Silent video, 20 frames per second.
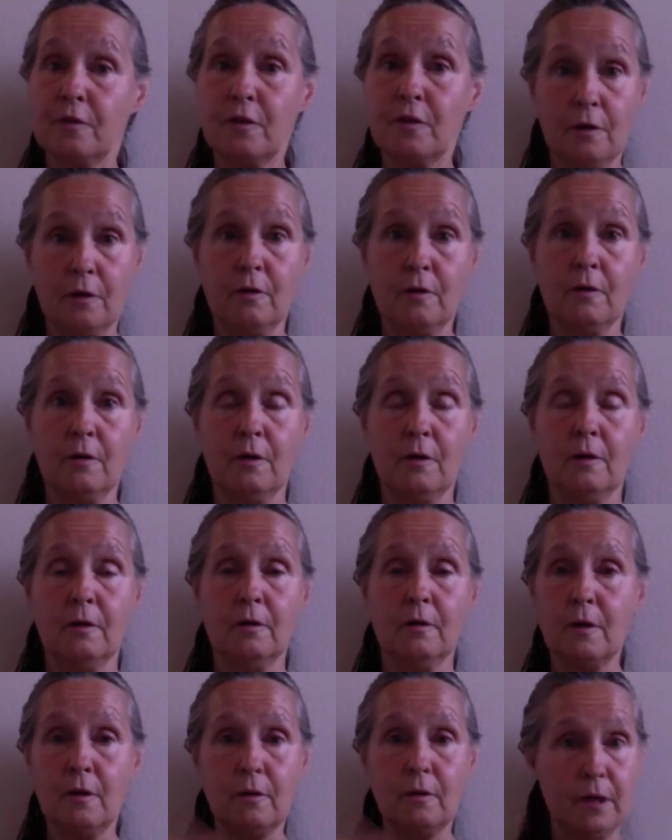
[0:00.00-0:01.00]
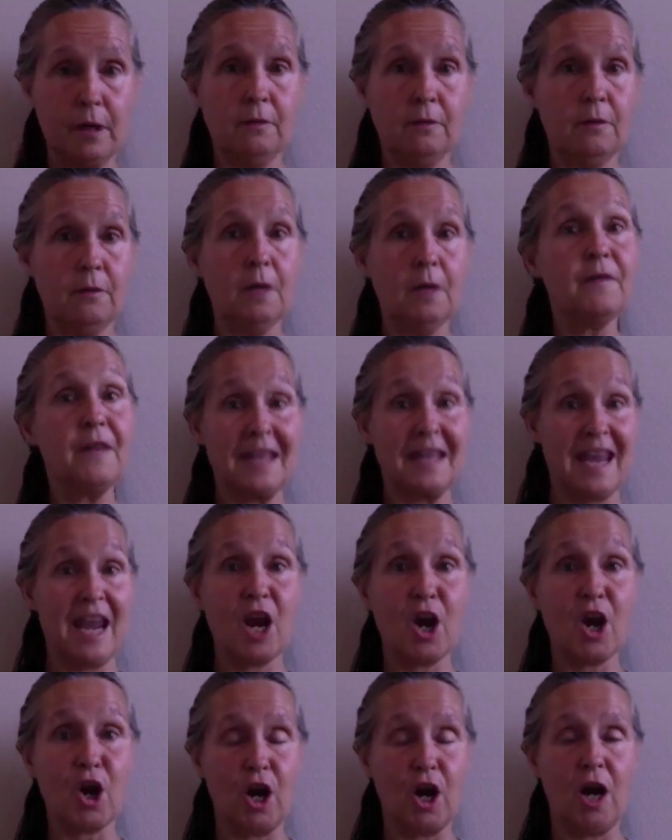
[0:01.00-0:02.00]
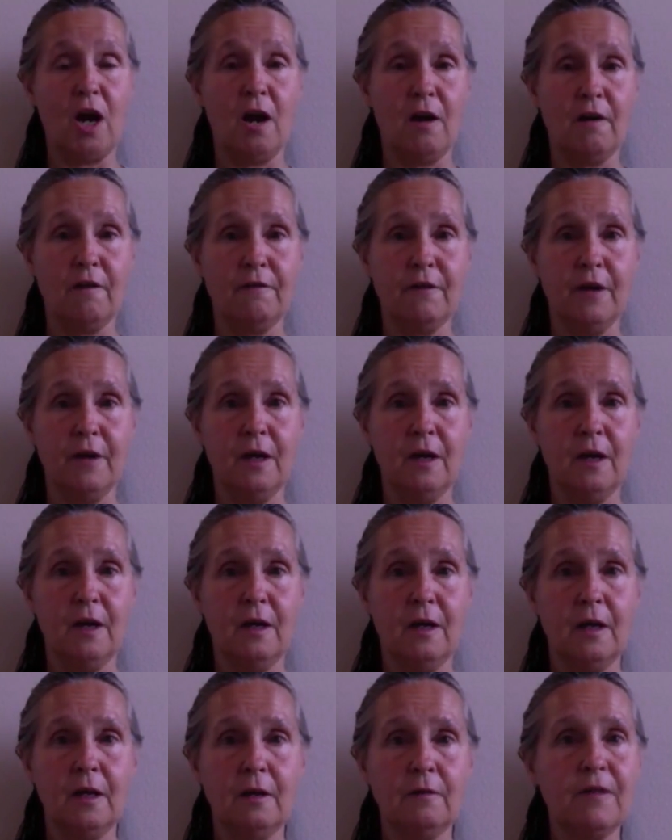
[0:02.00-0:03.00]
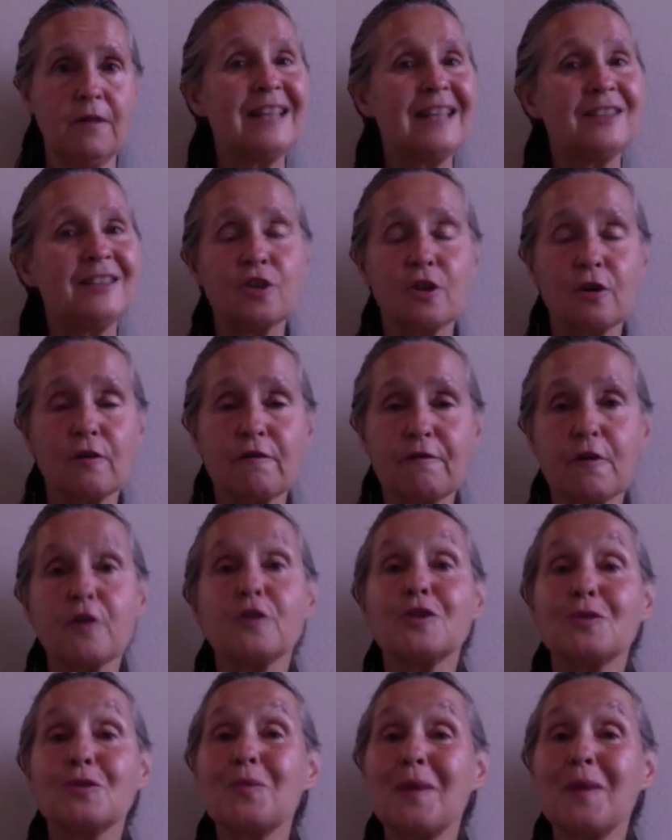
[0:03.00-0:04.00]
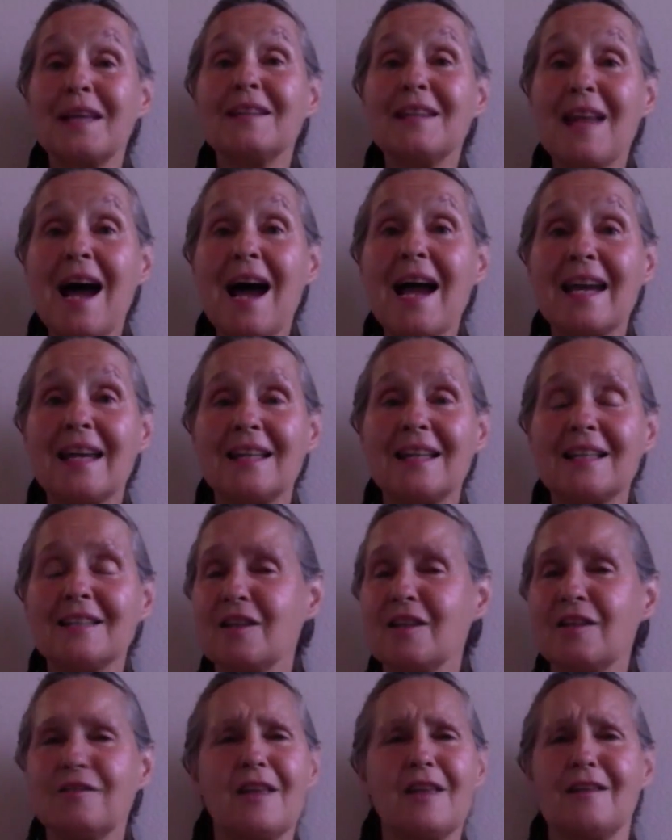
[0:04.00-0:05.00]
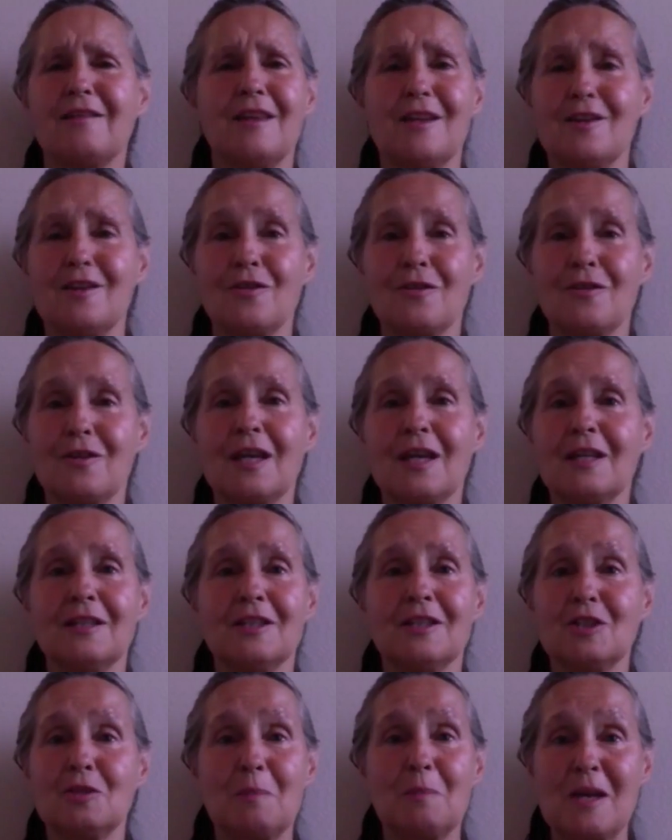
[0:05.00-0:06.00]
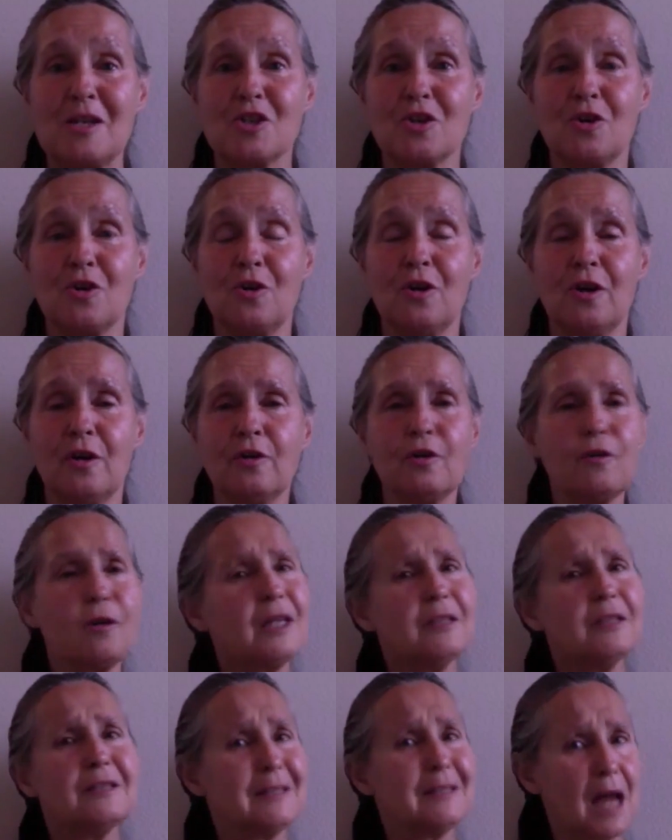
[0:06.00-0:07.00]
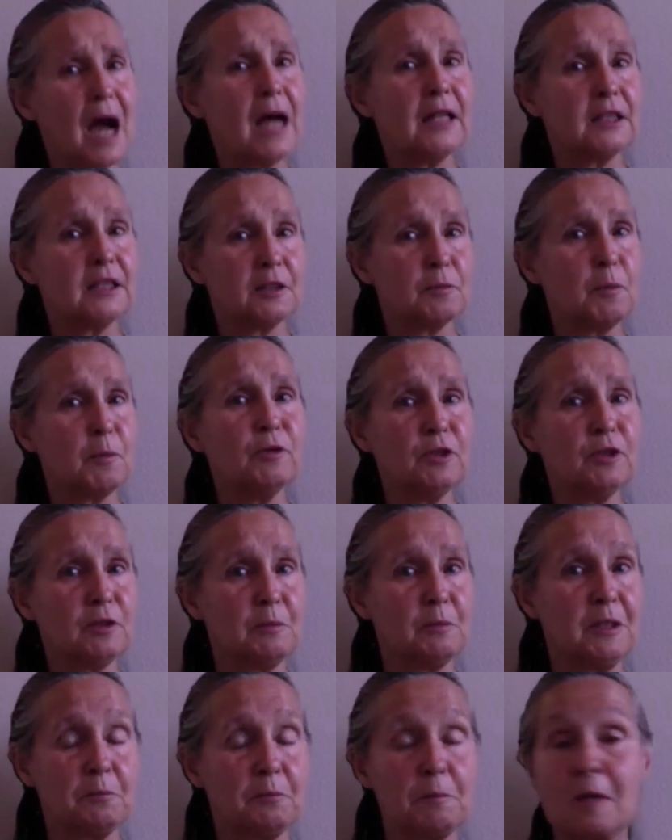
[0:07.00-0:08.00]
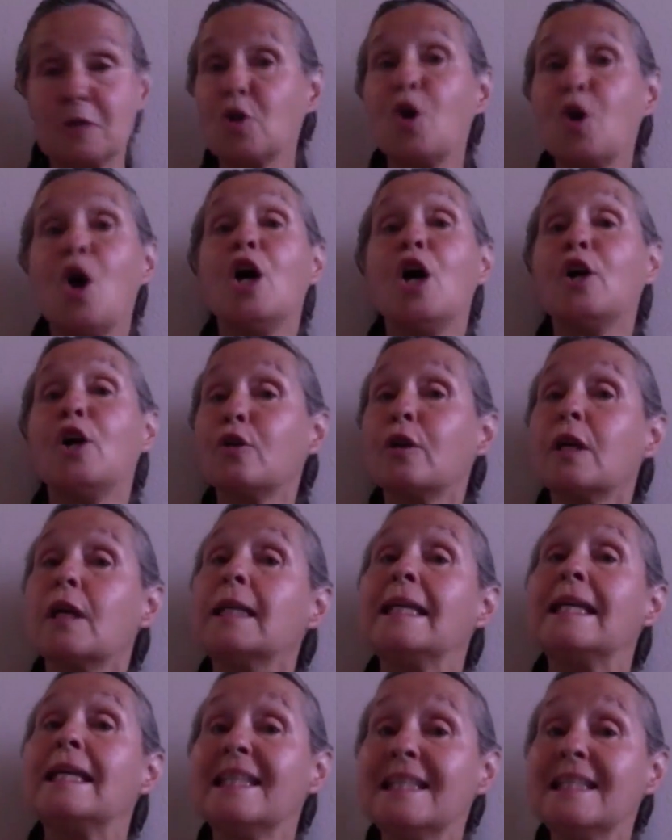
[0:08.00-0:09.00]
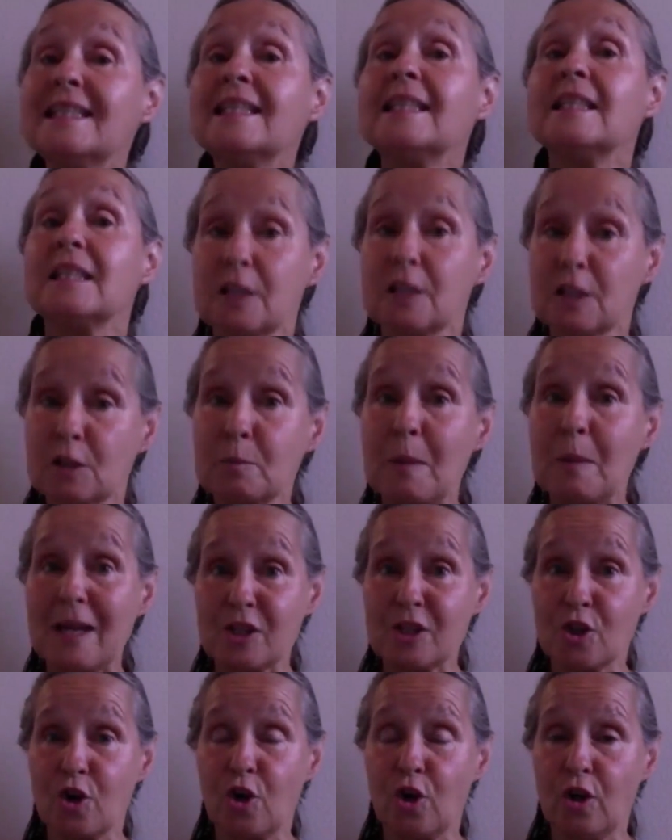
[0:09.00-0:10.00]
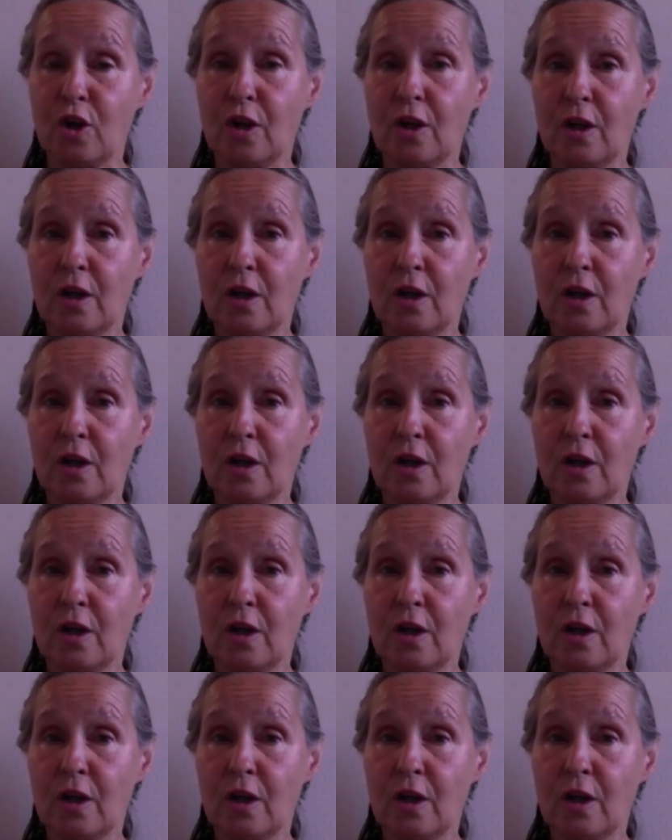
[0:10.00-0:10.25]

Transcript: they're, in the care of. That's your first red light, is that they think the kid is special. Your kid's not supposed to be special. Your kid isn't special,